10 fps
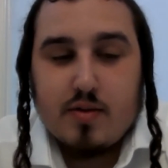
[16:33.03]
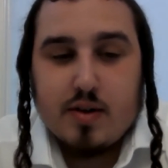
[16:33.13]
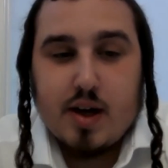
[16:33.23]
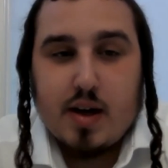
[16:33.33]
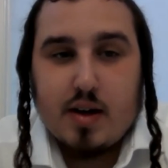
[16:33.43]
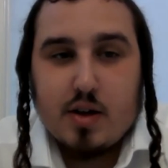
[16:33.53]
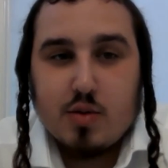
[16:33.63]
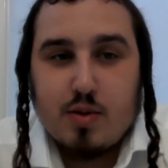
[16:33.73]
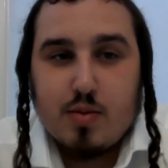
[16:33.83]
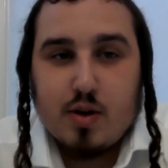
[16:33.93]
every day, he
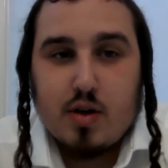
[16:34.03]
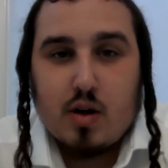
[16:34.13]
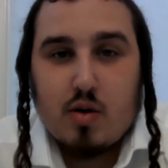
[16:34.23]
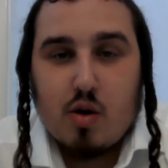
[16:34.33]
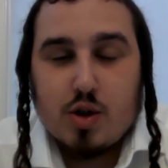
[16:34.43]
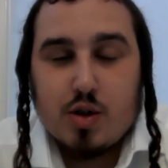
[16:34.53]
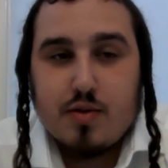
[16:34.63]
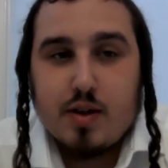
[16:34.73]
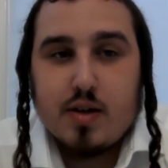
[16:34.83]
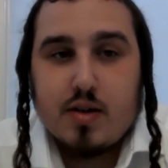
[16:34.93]
should be putting on kosher
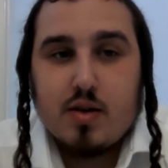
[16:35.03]
tefillin.